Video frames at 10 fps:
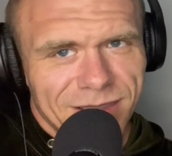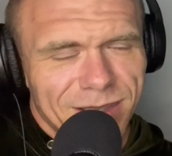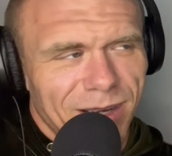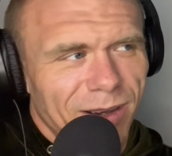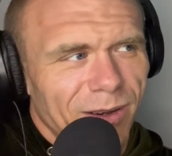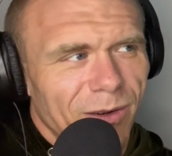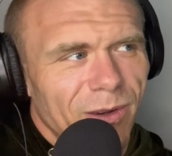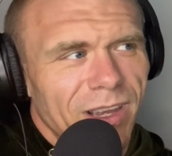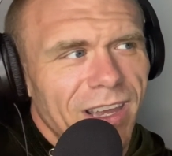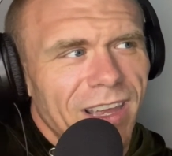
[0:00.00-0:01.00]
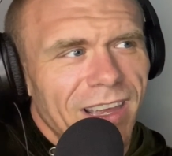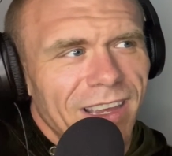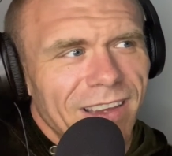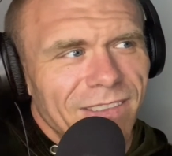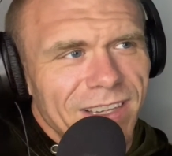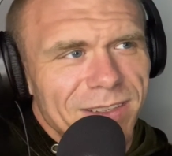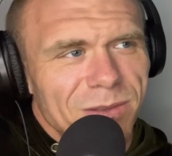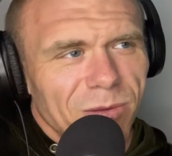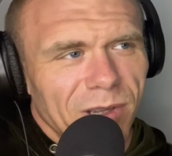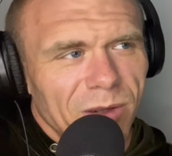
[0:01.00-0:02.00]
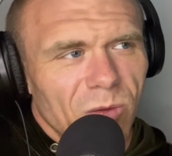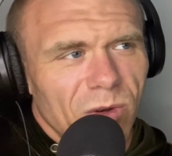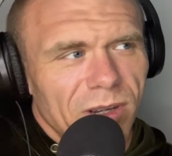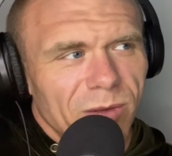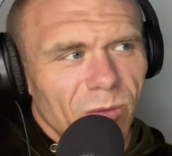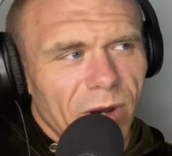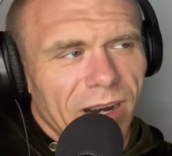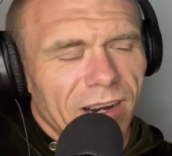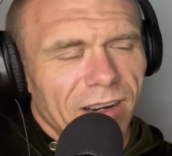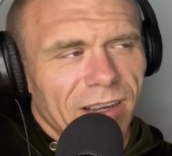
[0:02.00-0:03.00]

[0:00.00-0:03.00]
So this is really one where